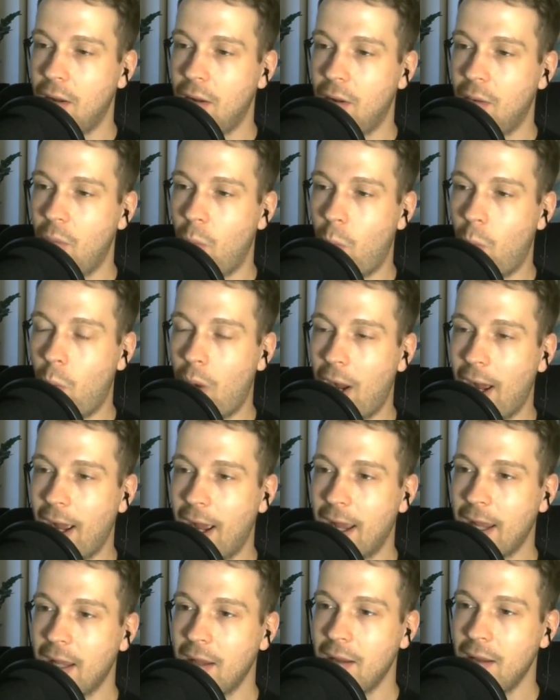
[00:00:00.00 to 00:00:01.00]

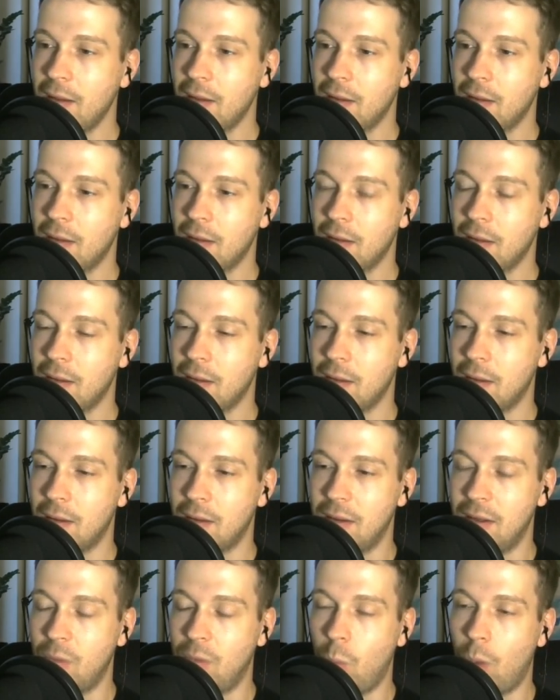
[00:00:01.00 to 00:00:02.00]
Why
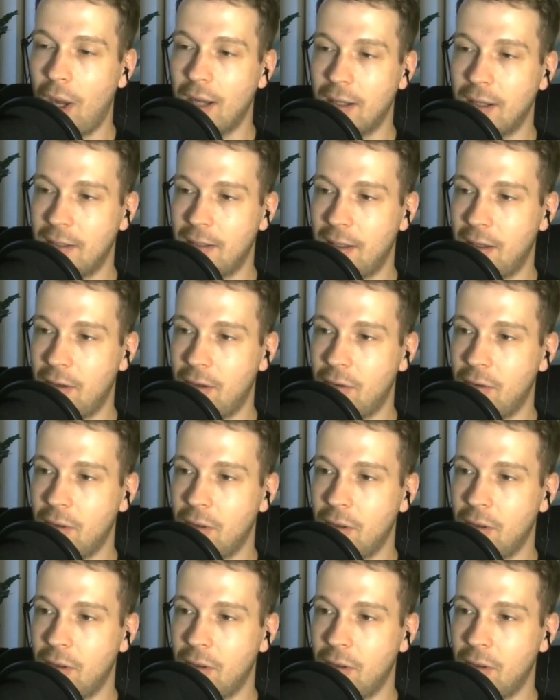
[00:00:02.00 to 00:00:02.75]
did white allow